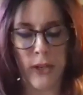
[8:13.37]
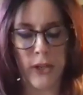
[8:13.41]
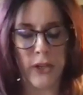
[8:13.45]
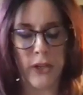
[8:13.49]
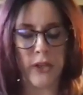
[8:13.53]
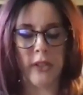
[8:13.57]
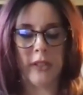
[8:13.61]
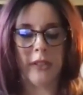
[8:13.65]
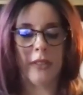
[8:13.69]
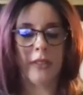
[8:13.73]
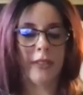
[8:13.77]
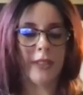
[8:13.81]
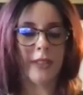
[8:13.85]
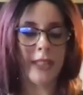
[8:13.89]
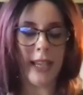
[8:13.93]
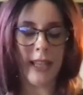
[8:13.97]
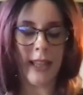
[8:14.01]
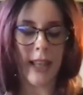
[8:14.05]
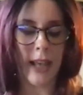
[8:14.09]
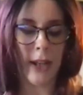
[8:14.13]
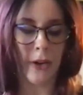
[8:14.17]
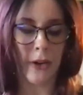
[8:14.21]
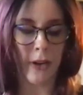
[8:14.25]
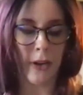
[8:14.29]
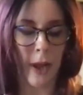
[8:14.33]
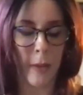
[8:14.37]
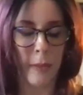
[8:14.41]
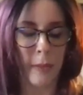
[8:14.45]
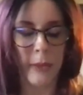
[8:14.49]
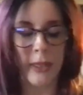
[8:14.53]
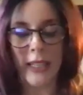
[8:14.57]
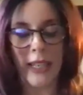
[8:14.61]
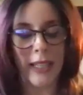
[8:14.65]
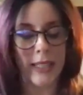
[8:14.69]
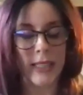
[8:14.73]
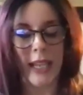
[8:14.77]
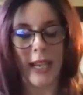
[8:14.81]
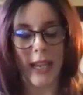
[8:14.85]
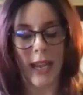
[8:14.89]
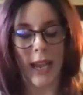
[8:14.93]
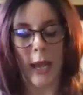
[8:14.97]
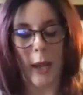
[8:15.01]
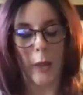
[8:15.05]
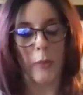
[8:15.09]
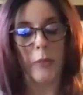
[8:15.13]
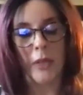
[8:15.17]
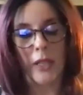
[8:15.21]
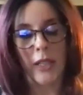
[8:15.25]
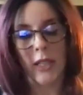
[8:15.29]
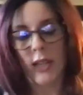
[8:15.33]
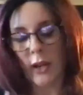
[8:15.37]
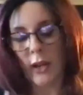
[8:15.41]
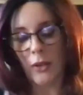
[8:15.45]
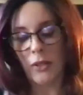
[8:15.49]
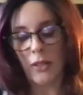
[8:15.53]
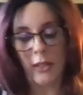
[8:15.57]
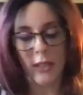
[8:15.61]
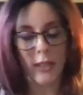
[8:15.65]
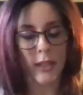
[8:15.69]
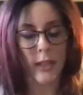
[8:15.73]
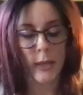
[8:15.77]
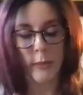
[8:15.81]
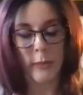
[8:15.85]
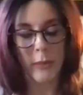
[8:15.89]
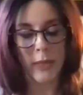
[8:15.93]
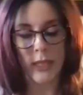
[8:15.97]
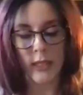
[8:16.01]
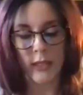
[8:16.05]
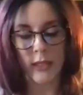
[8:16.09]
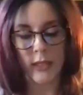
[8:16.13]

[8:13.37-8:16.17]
should say that or not, but yes, I am, you know, and admit,